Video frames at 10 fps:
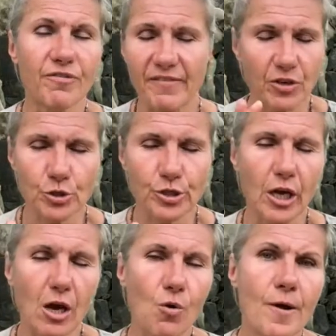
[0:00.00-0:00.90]
years
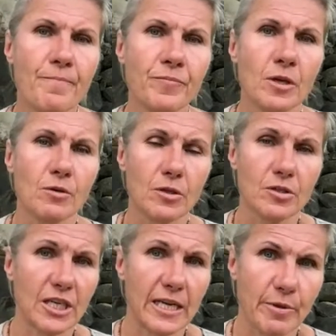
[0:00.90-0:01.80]
ago,
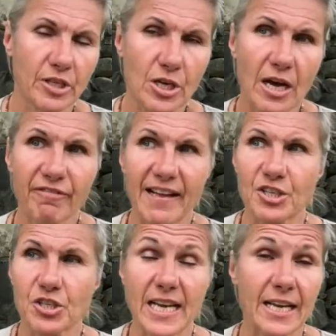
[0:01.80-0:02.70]
dealing with these hot
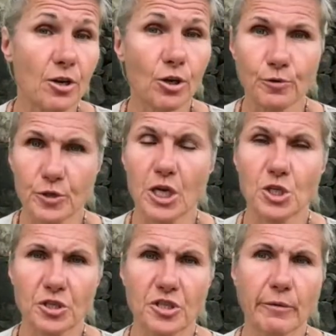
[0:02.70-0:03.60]
flashes, I didn't go to
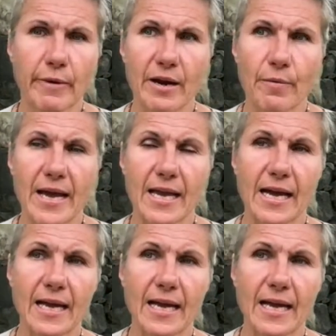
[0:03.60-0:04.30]
HRT right away.